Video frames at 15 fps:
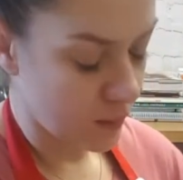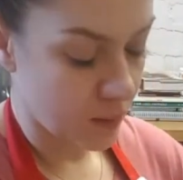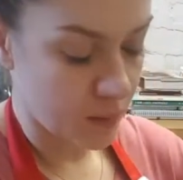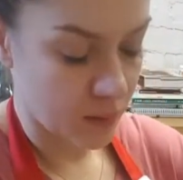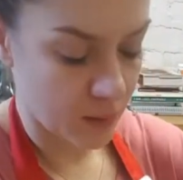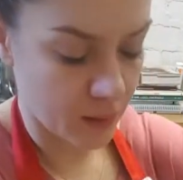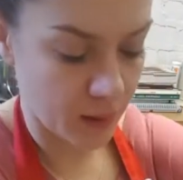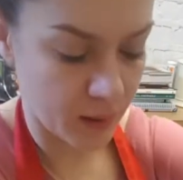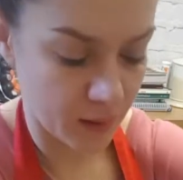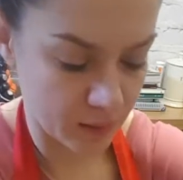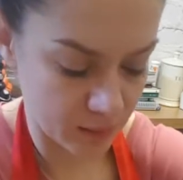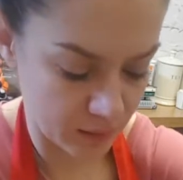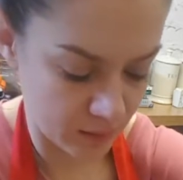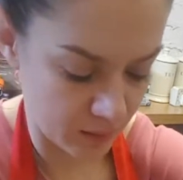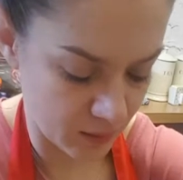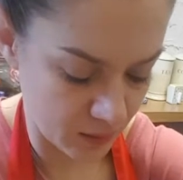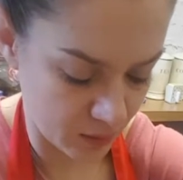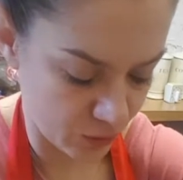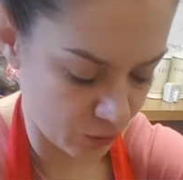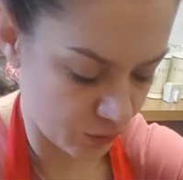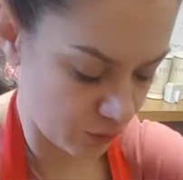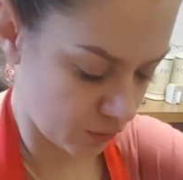Next
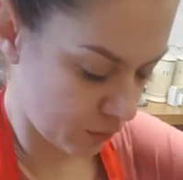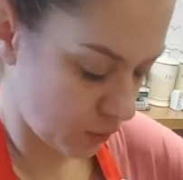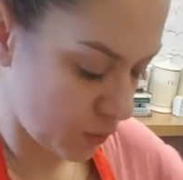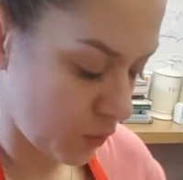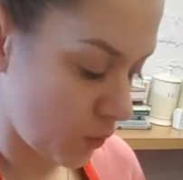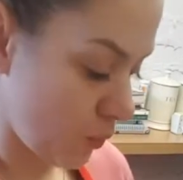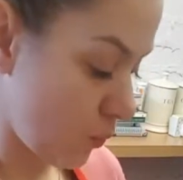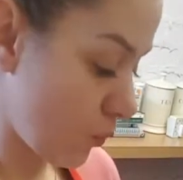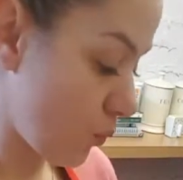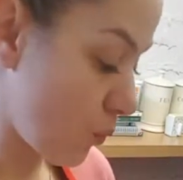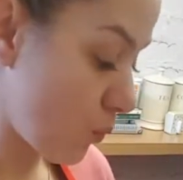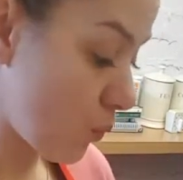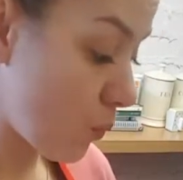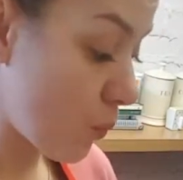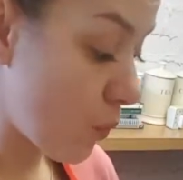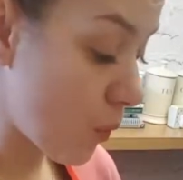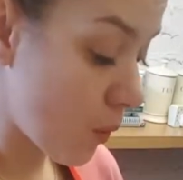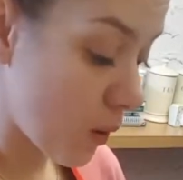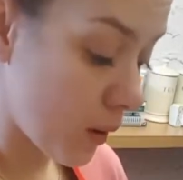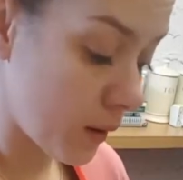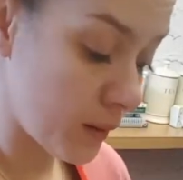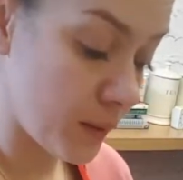dish,
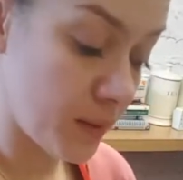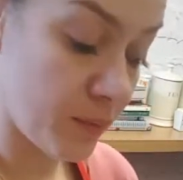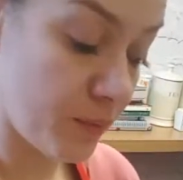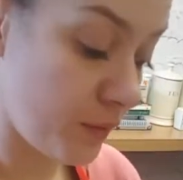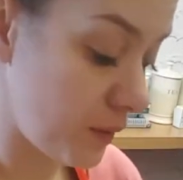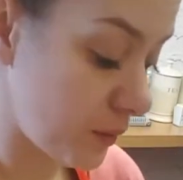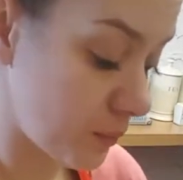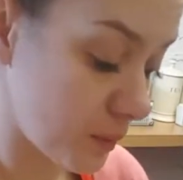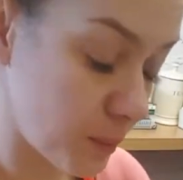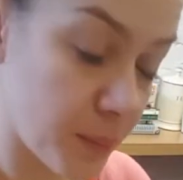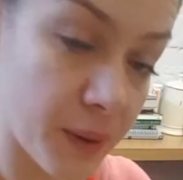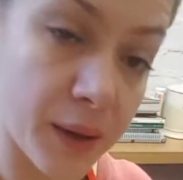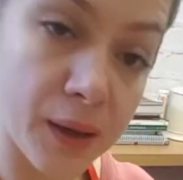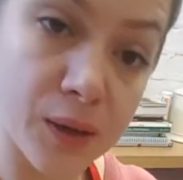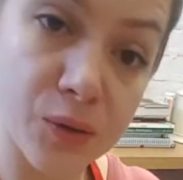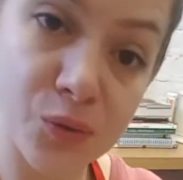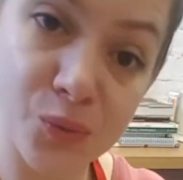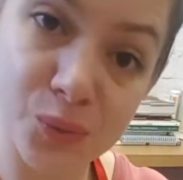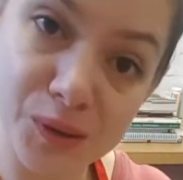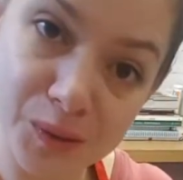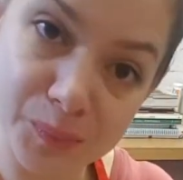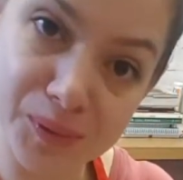one very big
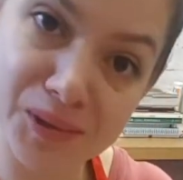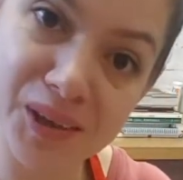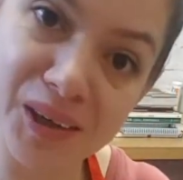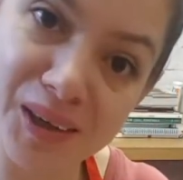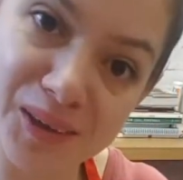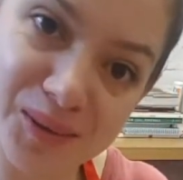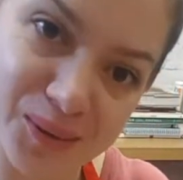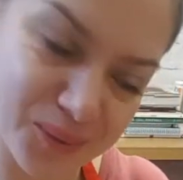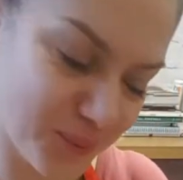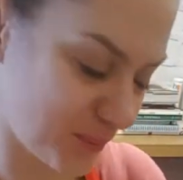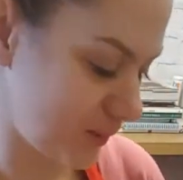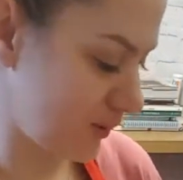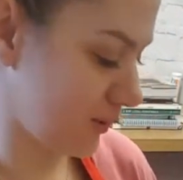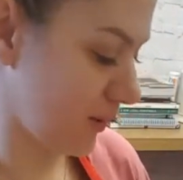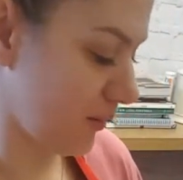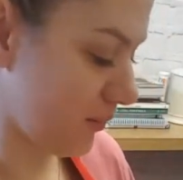sweet potato, which I